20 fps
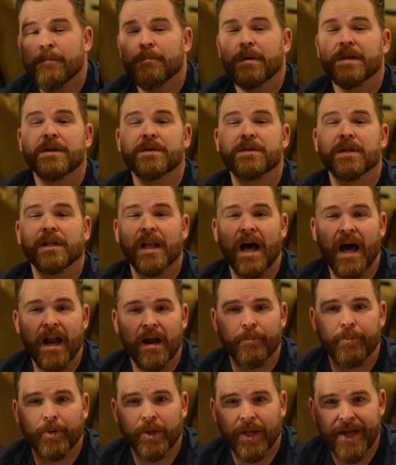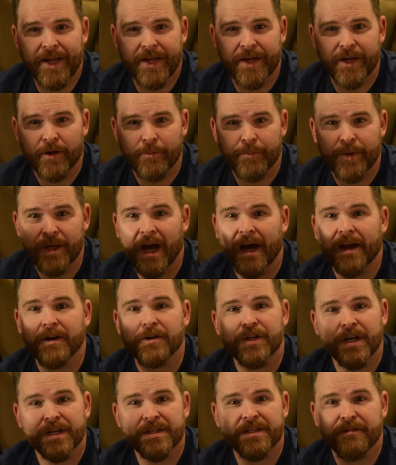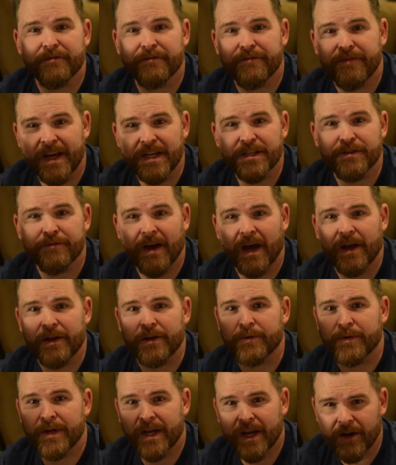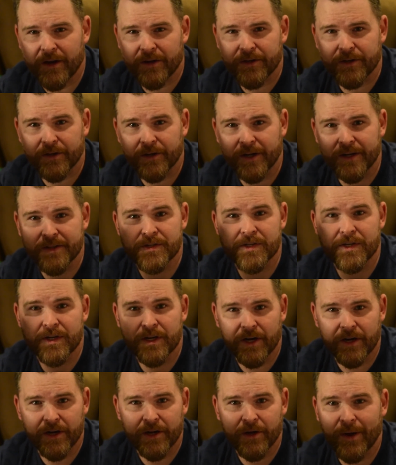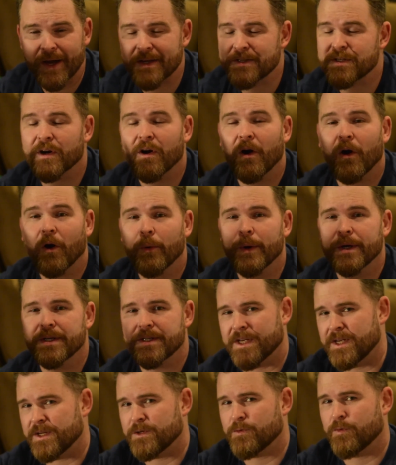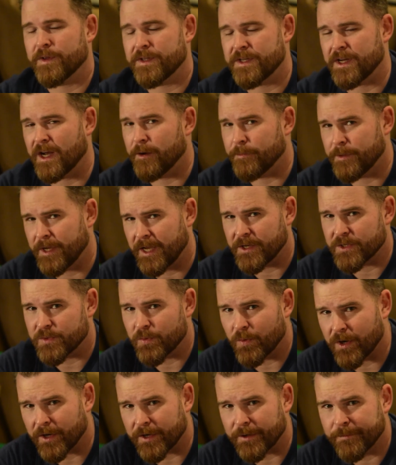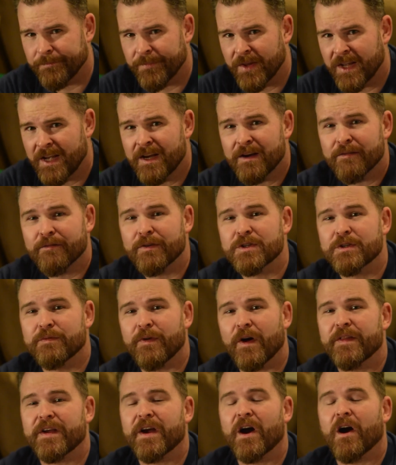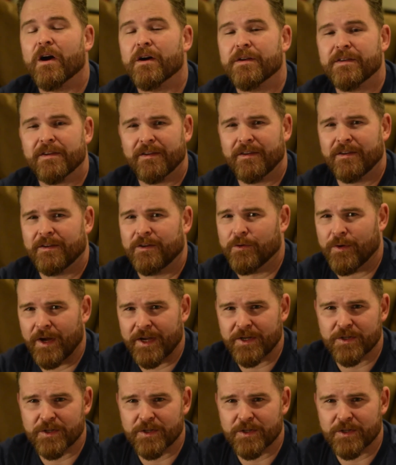But there's a lot at play here beyond just the face value character and scenario, as there always is with Tom King's work. First of all, the art. Greg